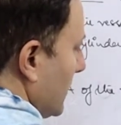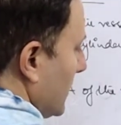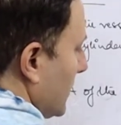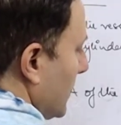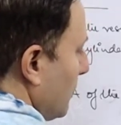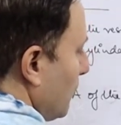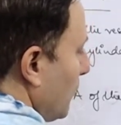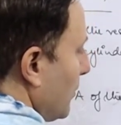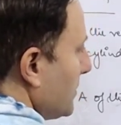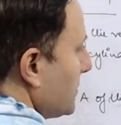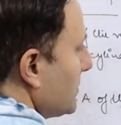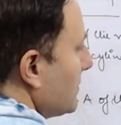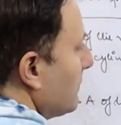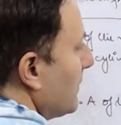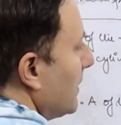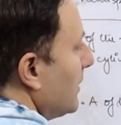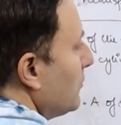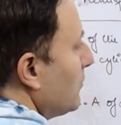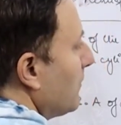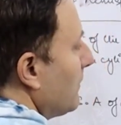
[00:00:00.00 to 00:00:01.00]
Then what is the
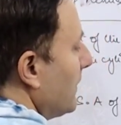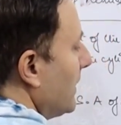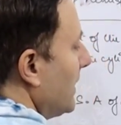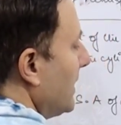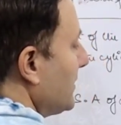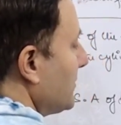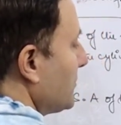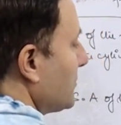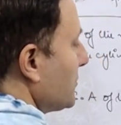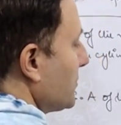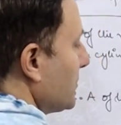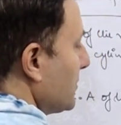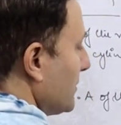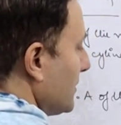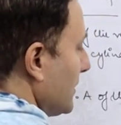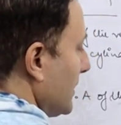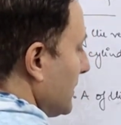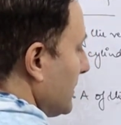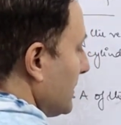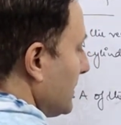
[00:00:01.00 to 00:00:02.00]
value of h?
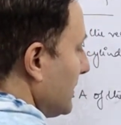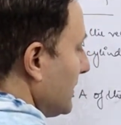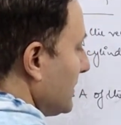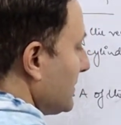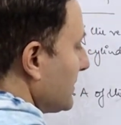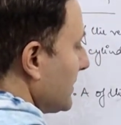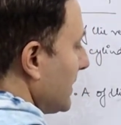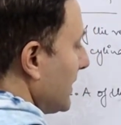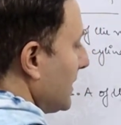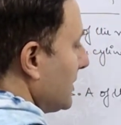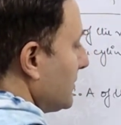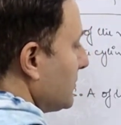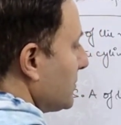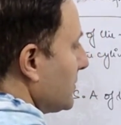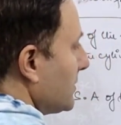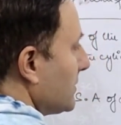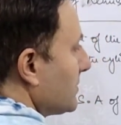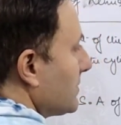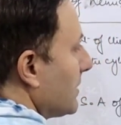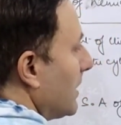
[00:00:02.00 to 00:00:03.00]
Then this h
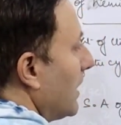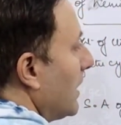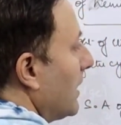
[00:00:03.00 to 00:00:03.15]
is the